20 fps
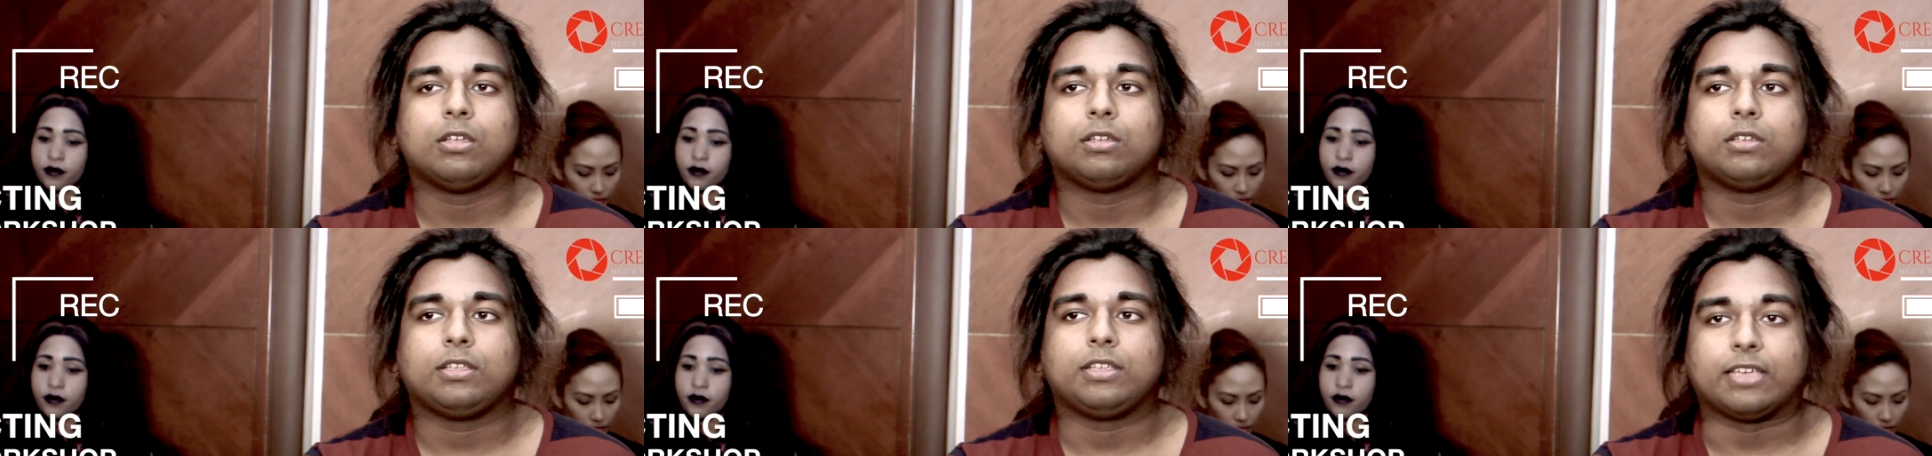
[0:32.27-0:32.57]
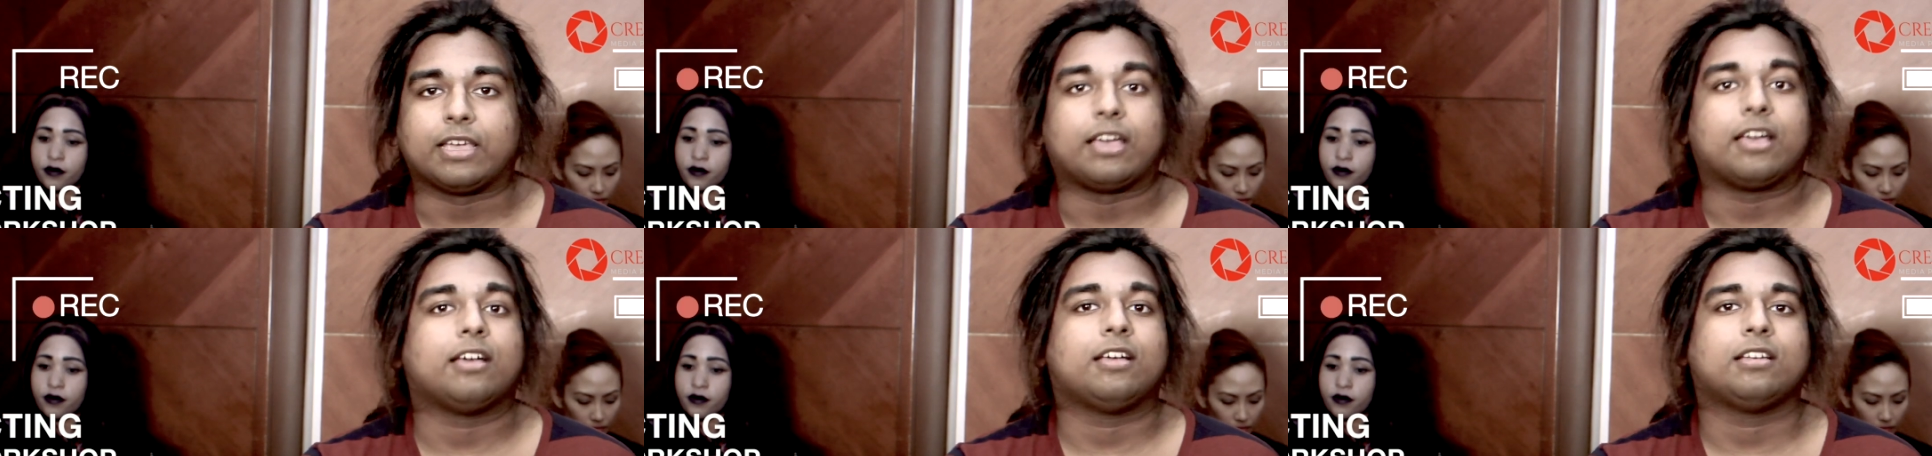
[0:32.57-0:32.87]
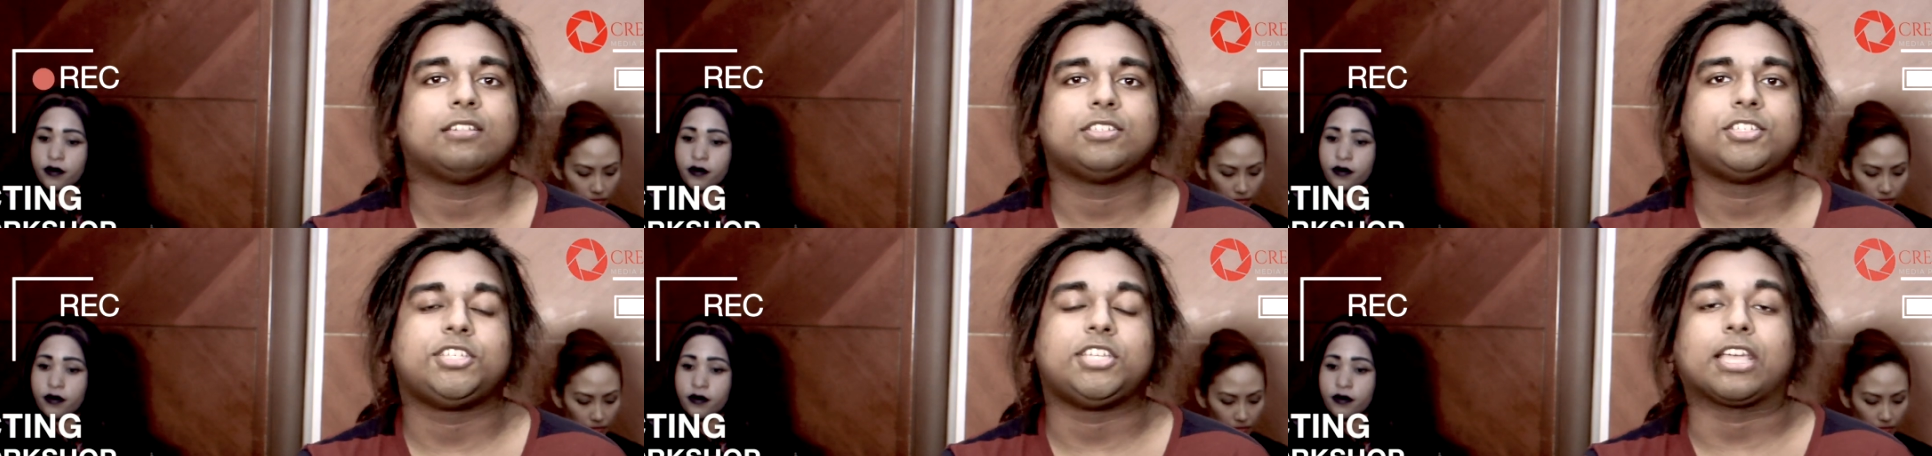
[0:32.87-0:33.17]
Speaker 1: yeah,
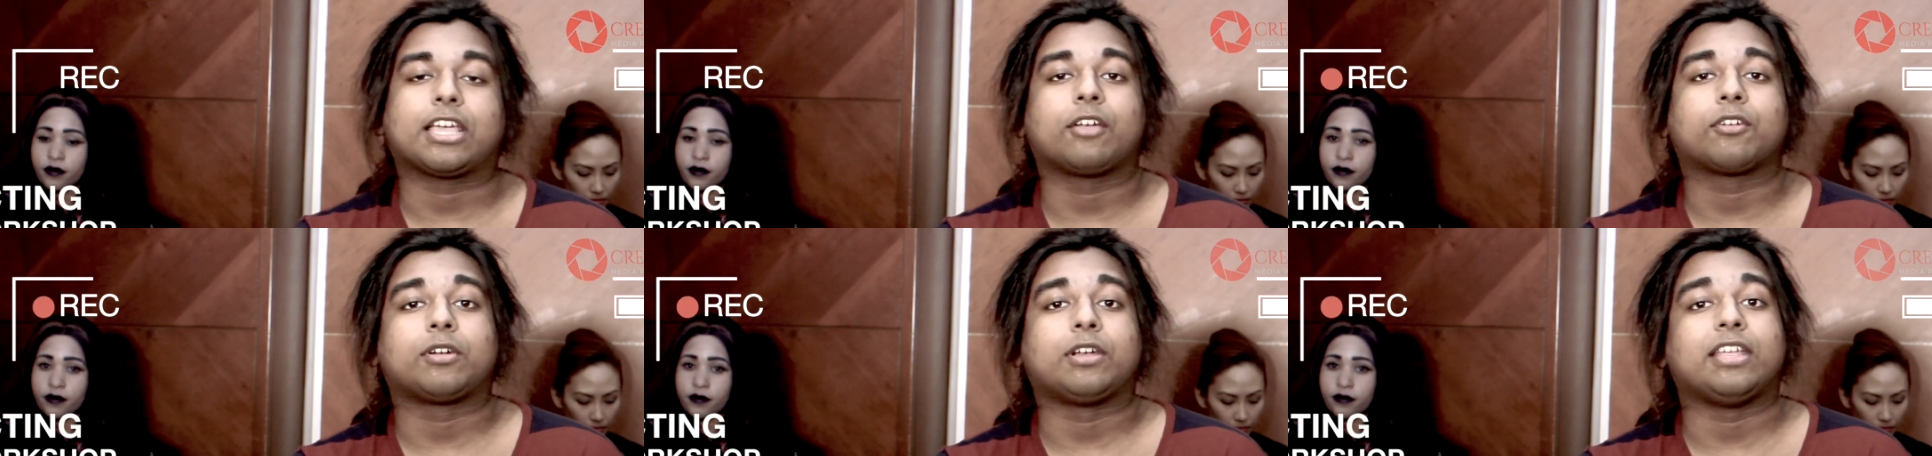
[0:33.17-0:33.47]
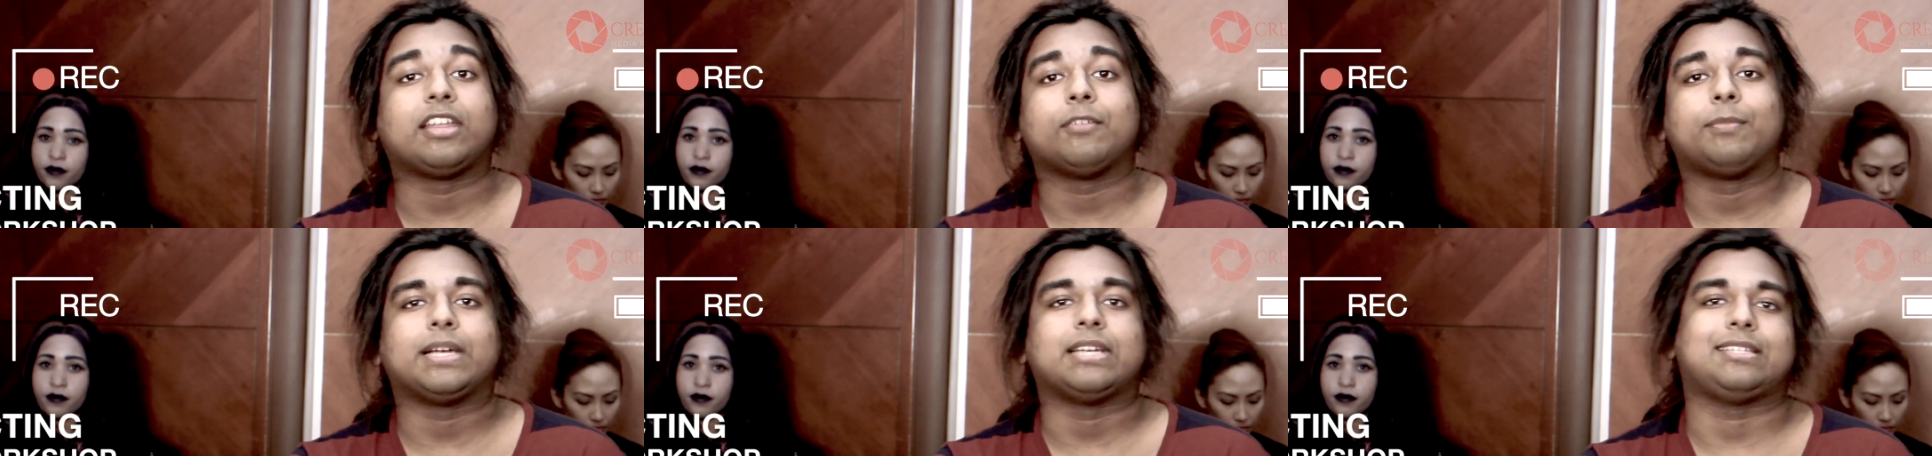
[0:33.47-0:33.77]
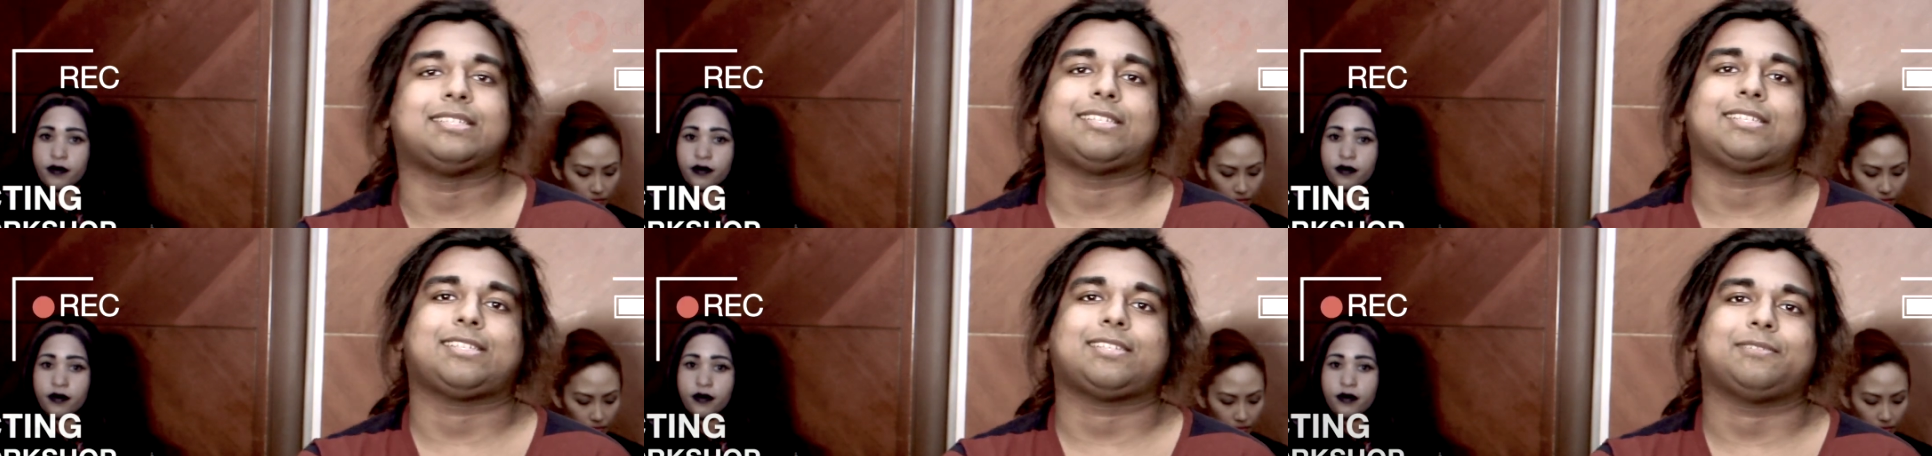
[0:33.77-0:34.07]
check out Creative
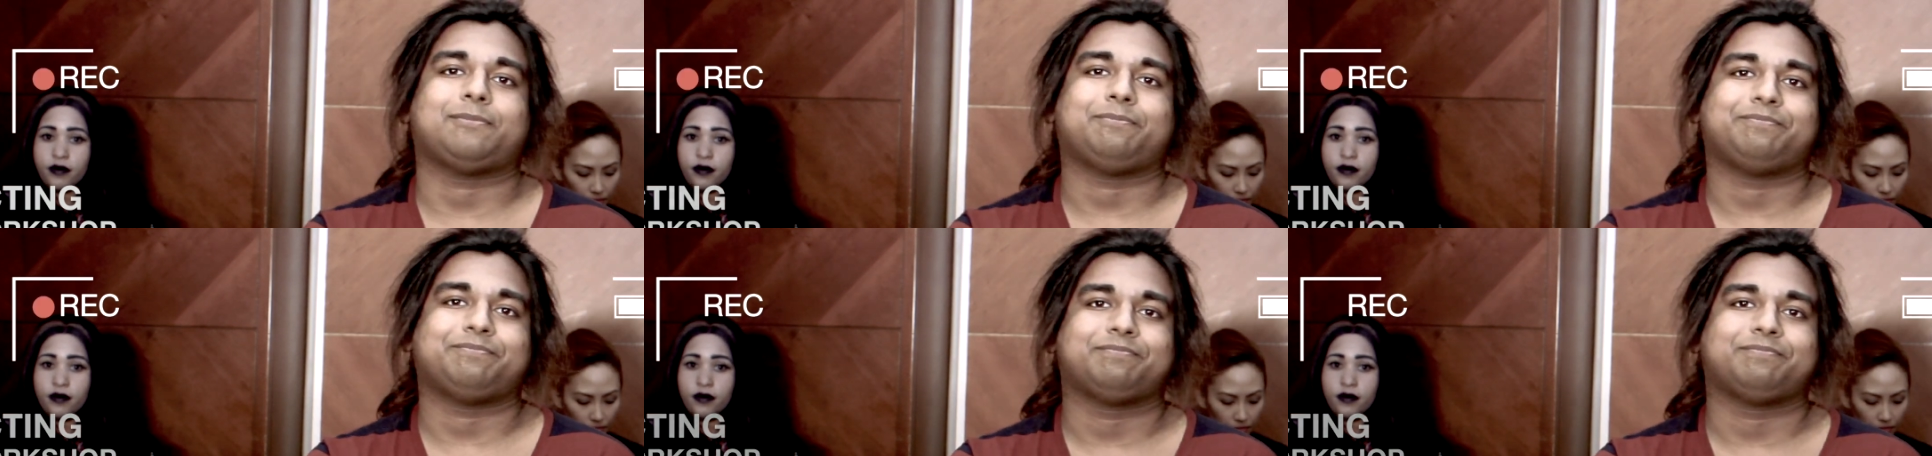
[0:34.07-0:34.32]
Bites.